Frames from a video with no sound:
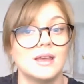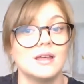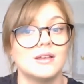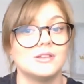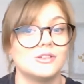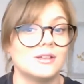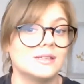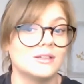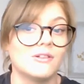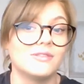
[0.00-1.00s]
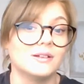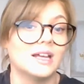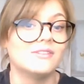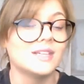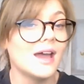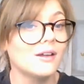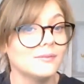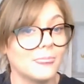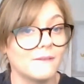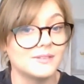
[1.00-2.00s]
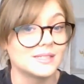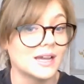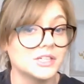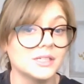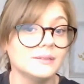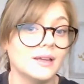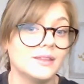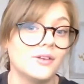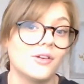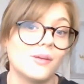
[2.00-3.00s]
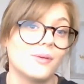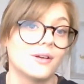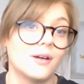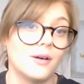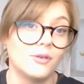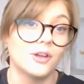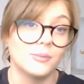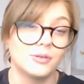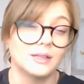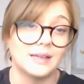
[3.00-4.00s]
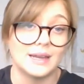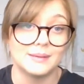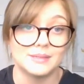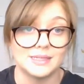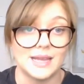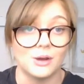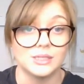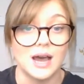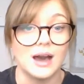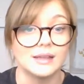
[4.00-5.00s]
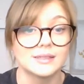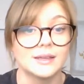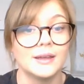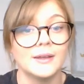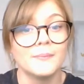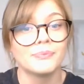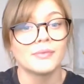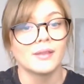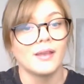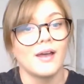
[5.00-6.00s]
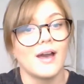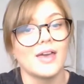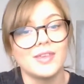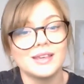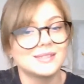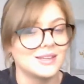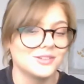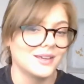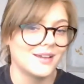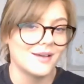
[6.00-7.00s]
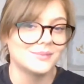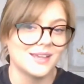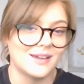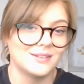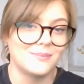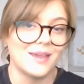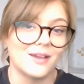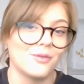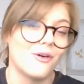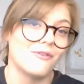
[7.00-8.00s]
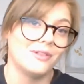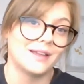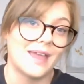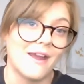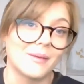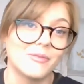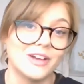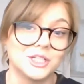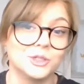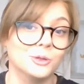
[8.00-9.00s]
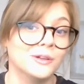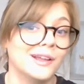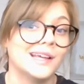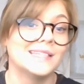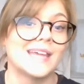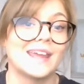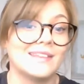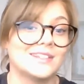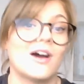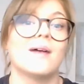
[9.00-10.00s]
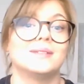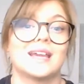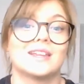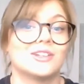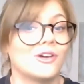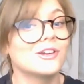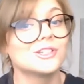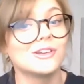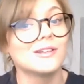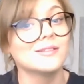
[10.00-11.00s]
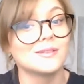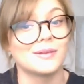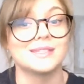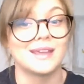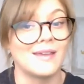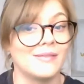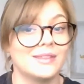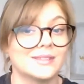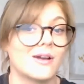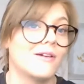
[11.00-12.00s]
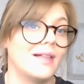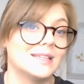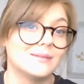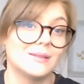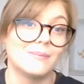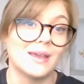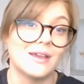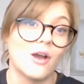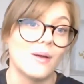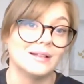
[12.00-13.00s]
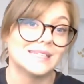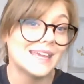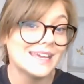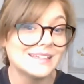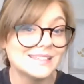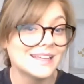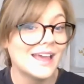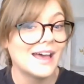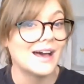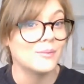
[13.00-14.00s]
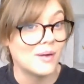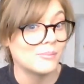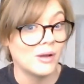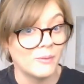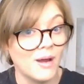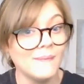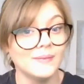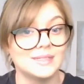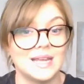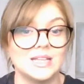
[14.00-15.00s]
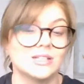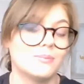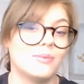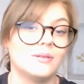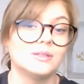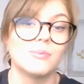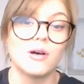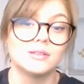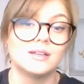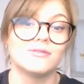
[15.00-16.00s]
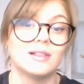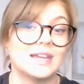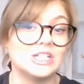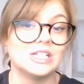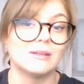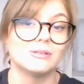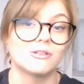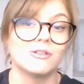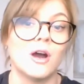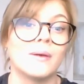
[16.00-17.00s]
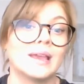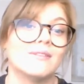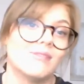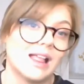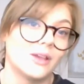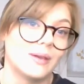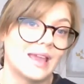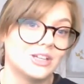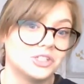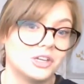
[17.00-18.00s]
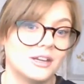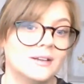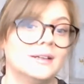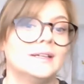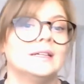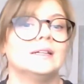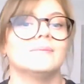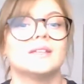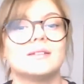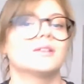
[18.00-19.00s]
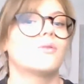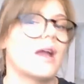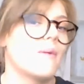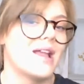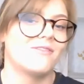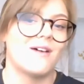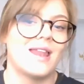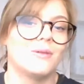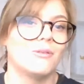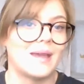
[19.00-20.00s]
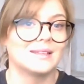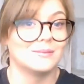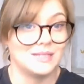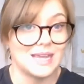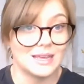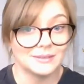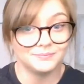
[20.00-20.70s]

The student did not feel left out of discussion, and the audio book allowed him to stay on task. I think essentially it comes down to being a thoughtful and caring professional, taking the time to get to know your students. Once again, this correlates with the POLTs. 1.1, the teacher builds positive relationships through knowing and valuing each student. This is a great way to find out what makes them tick.